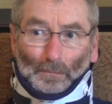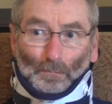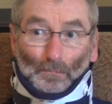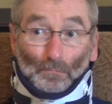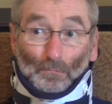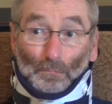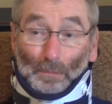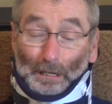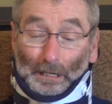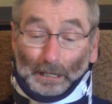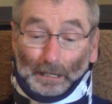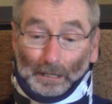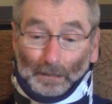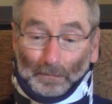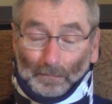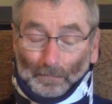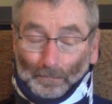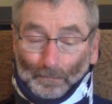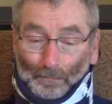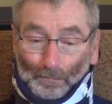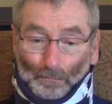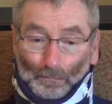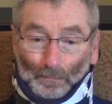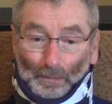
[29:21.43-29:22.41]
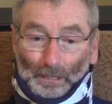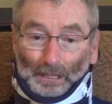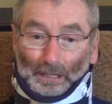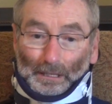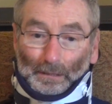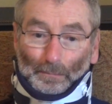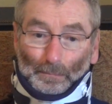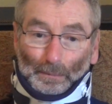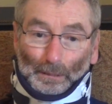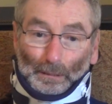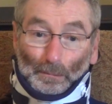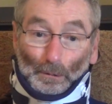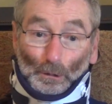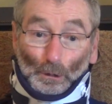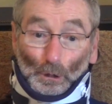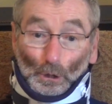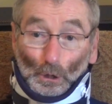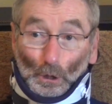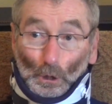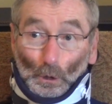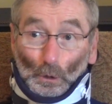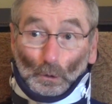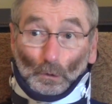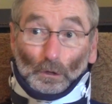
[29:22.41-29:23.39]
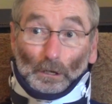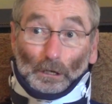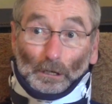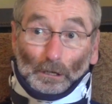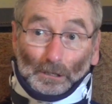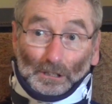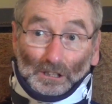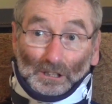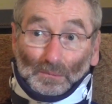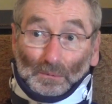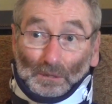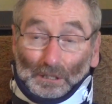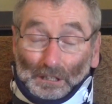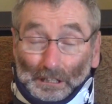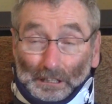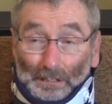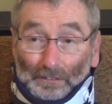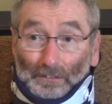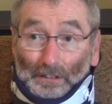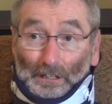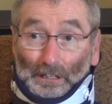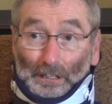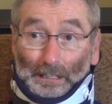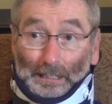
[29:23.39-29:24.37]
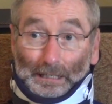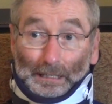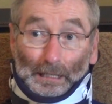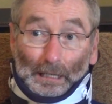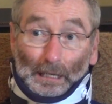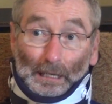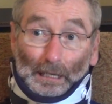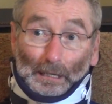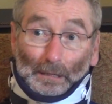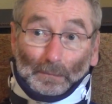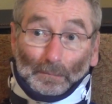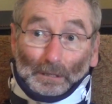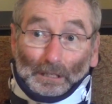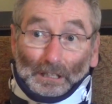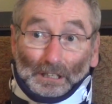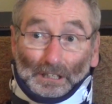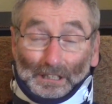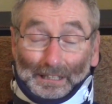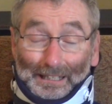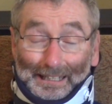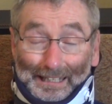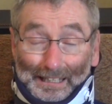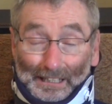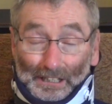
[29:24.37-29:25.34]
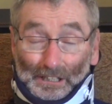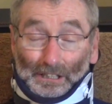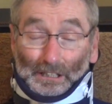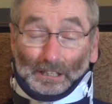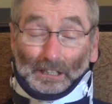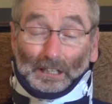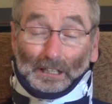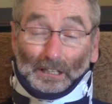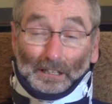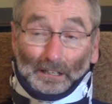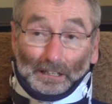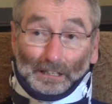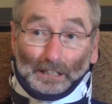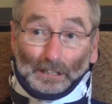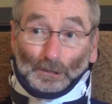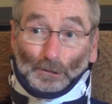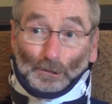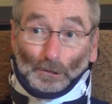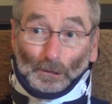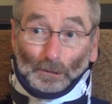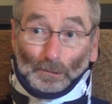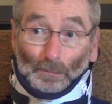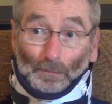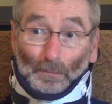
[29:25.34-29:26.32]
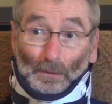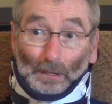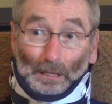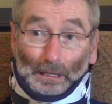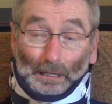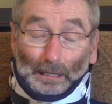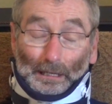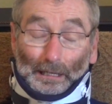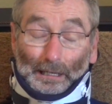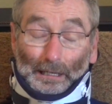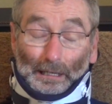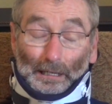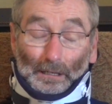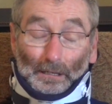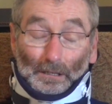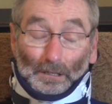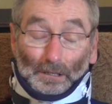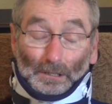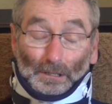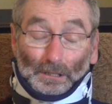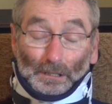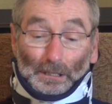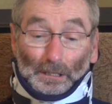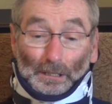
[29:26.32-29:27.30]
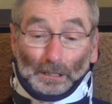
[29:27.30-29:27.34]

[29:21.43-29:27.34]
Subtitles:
Many people go there specifically because it is the cathedral. Yeah. And